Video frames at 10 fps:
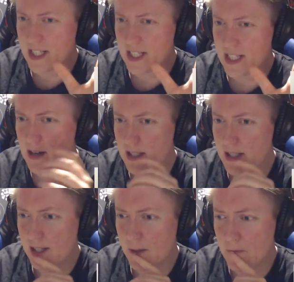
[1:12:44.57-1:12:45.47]
dark
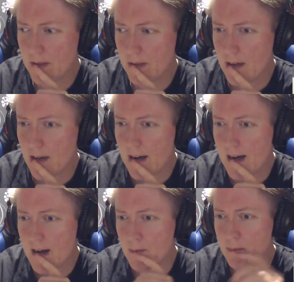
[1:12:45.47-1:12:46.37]
still,
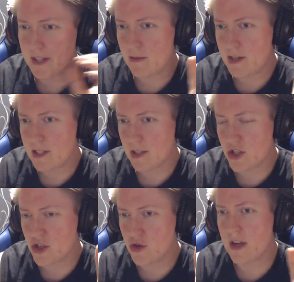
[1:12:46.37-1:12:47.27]
but there is a
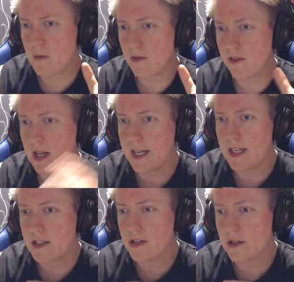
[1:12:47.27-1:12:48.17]
stream of
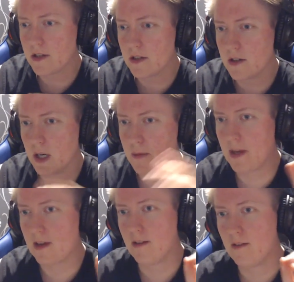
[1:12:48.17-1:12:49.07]
light
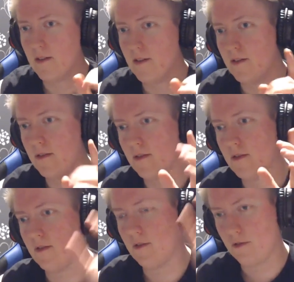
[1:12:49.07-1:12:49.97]
coming
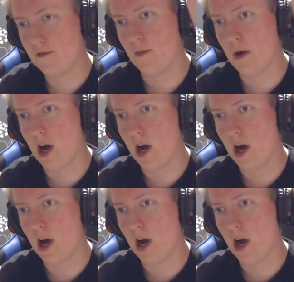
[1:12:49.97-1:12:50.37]
from